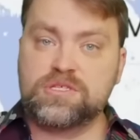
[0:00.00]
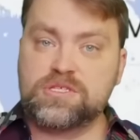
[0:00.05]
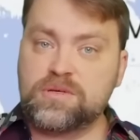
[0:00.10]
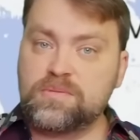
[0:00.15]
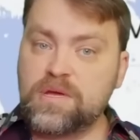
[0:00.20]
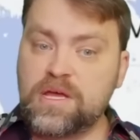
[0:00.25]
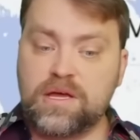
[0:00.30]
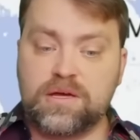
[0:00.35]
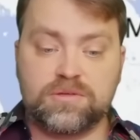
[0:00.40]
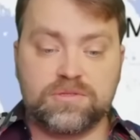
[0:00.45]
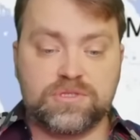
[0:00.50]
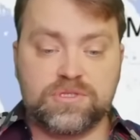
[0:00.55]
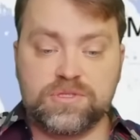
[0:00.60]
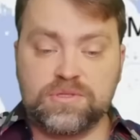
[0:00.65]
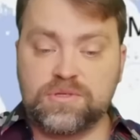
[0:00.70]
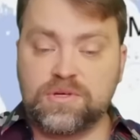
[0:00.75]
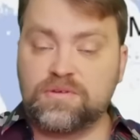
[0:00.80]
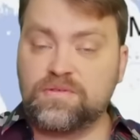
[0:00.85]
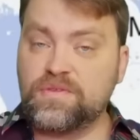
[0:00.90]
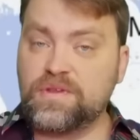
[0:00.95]
Somehow,
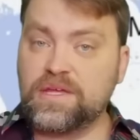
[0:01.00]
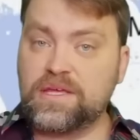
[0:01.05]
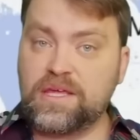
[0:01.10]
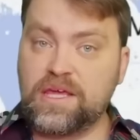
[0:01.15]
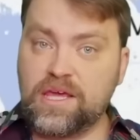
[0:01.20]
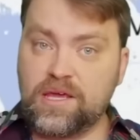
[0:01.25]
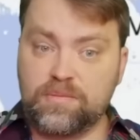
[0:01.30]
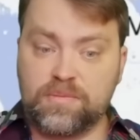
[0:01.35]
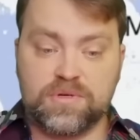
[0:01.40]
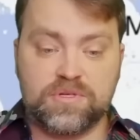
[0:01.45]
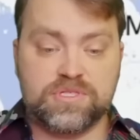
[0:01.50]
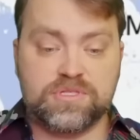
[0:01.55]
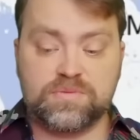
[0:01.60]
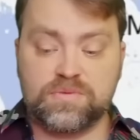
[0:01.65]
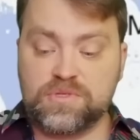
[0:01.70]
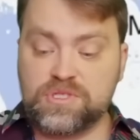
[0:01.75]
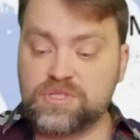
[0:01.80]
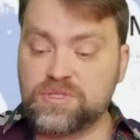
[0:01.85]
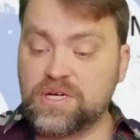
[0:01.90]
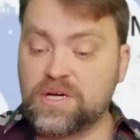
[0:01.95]
two of the cables
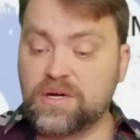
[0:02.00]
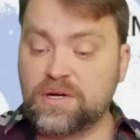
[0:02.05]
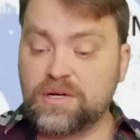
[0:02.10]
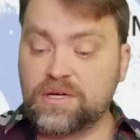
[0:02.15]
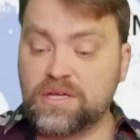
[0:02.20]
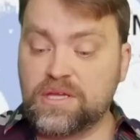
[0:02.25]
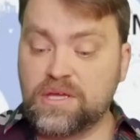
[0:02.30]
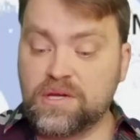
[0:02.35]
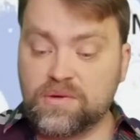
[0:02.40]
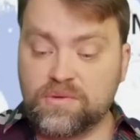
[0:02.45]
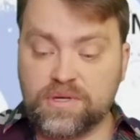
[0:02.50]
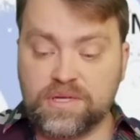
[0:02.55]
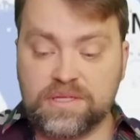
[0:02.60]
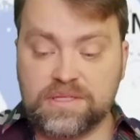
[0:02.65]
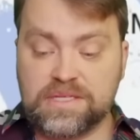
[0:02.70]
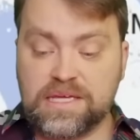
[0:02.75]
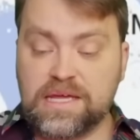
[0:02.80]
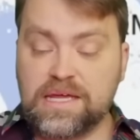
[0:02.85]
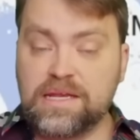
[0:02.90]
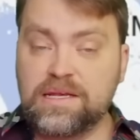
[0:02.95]
which are
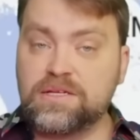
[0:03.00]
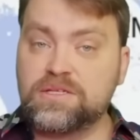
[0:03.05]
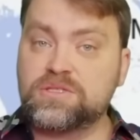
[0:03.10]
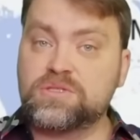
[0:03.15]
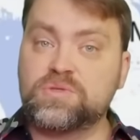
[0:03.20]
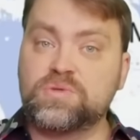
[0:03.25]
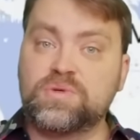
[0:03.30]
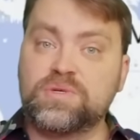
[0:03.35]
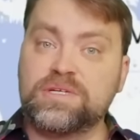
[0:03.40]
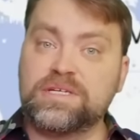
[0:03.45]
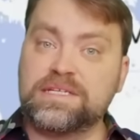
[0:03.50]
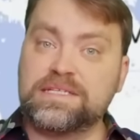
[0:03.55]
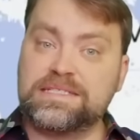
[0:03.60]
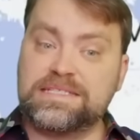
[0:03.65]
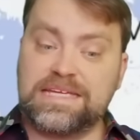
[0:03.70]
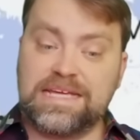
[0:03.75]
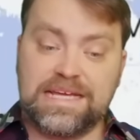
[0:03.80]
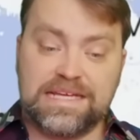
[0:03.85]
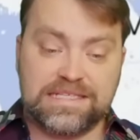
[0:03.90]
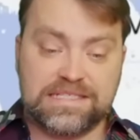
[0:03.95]
carrying the electronic
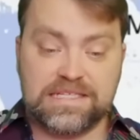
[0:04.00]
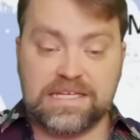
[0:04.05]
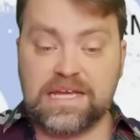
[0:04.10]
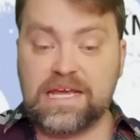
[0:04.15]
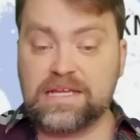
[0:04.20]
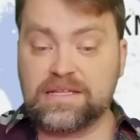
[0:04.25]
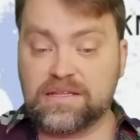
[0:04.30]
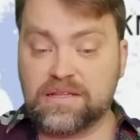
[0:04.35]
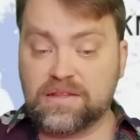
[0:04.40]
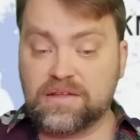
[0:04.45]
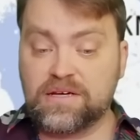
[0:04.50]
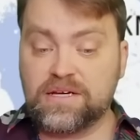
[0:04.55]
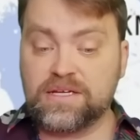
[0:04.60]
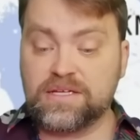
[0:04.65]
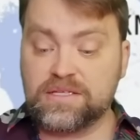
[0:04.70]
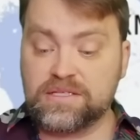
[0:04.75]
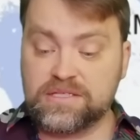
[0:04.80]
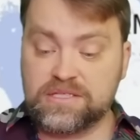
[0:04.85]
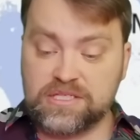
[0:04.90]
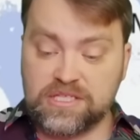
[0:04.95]
data and
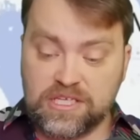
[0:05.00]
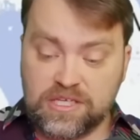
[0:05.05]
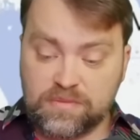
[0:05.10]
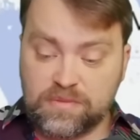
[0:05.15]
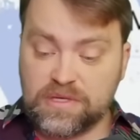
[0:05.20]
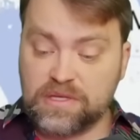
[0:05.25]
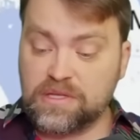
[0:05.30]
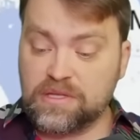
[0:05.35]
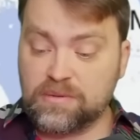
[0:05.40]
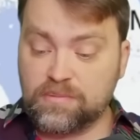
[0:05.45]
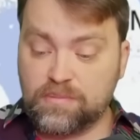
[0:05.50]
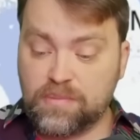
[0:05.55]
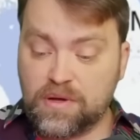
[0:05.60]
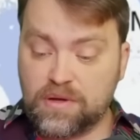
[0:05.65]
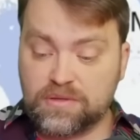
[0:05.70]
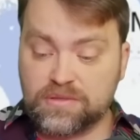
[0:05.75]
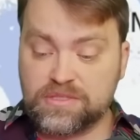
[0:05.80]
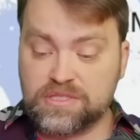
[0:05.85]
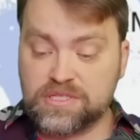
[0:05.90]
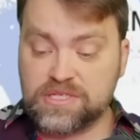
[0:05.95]
lying deep in the
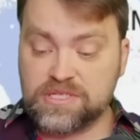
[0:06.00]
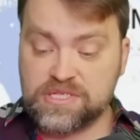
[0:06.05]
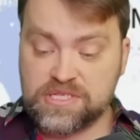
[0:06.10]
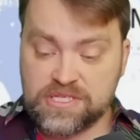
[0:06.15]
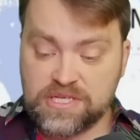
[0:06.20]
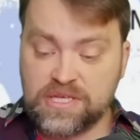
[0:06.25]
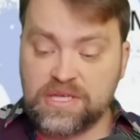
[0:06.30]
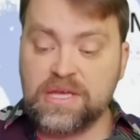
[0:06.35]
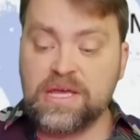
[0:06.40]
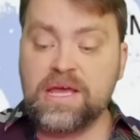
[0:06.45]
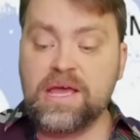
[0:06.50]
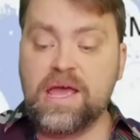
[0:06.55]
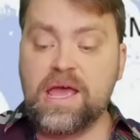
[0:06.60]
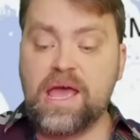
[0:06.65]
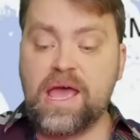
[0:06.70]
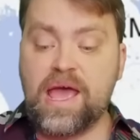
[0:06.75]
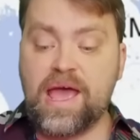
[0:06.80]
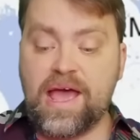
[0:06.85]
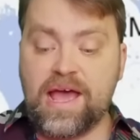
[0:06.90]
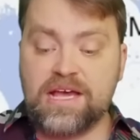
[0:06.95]
Baltic Sea
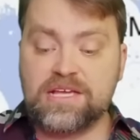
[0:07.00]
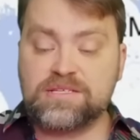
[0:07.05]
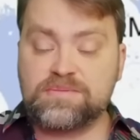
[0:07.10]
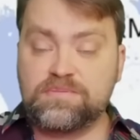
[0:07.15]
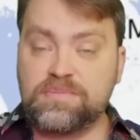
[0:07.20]
has